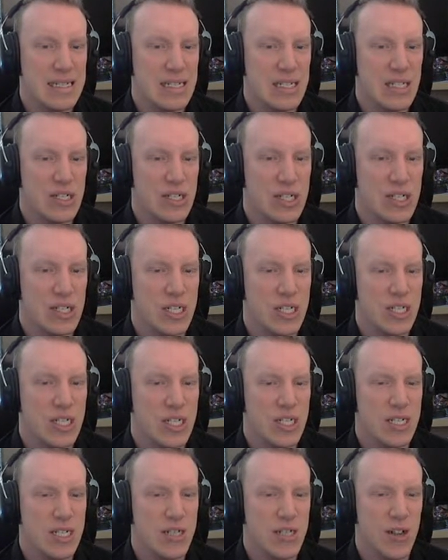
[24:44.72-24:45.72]

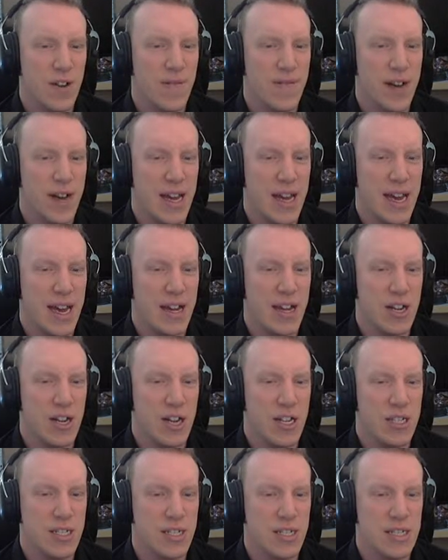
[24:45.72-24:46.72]
No, not Fi, hang
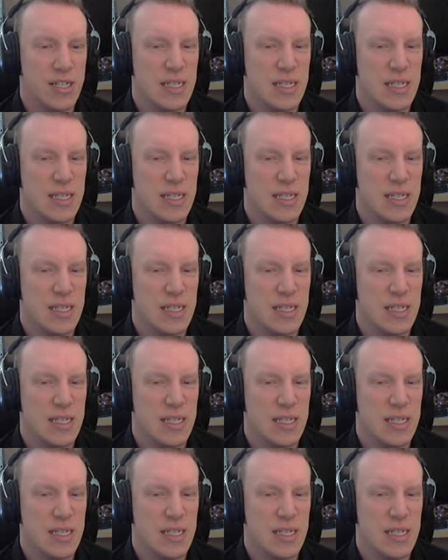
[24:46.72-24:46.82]
on!